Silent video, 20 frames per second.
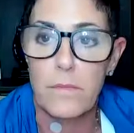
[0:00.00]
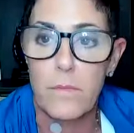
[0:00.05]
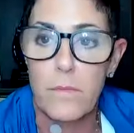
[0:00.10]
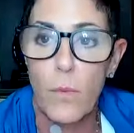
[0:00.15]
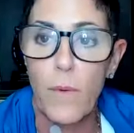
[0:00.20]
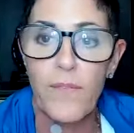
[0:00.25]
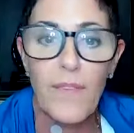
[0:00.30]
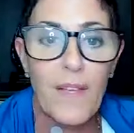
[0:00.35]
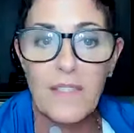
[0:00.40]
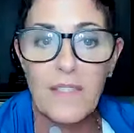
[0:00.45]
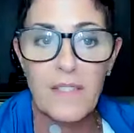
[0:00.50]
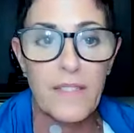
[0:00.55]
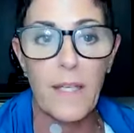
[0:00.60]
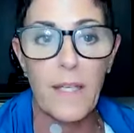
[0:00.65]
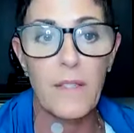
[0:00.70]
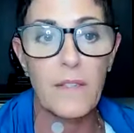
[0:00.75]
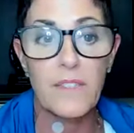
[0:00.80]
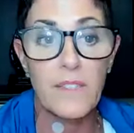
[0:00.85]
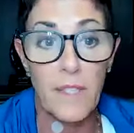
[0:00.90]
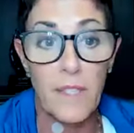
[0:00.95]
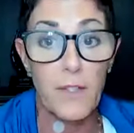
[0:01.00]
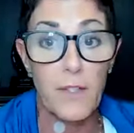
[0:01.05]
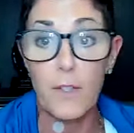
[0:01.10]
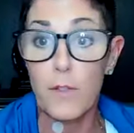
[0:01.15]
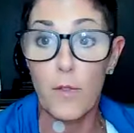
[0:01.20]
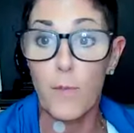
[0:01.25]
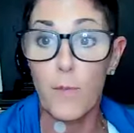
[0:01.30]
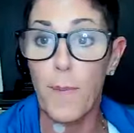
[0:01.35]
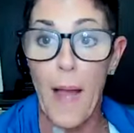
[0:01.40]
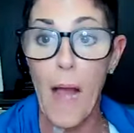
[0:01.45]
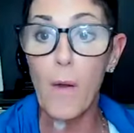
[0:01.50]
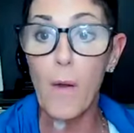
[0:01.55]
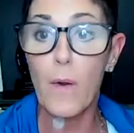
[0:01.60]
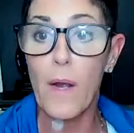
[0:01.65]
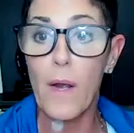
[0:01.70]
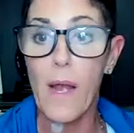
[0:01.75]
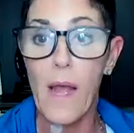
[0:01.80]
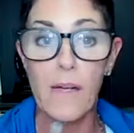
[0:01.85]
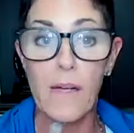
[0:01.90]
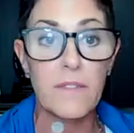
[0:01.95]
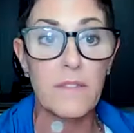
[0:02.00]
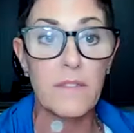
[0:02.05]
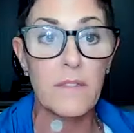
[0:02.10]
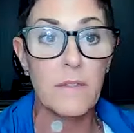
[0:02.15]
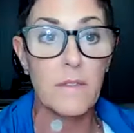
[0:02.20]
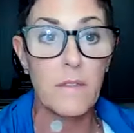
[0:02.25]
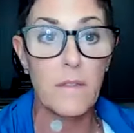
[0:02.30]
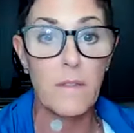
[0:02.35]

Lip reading: with a cellular powerhouse